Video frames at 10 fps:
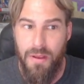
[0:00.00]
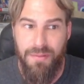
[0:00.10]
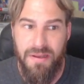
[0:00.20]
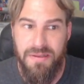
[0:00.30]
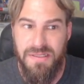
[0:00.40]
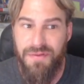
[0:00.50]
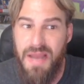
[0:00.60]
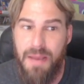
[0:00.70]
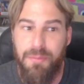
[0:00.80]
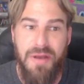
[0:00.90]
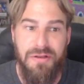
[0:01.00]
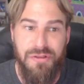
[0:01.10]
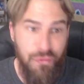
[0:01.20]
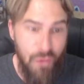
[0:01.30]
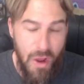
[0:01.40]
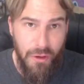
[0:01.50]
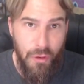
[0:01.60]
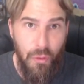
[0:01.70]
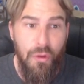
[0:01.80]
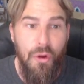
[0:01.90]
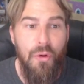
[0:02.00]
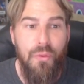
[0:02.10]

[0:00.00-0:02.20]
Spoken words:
because of the Nabonidus Chronicle,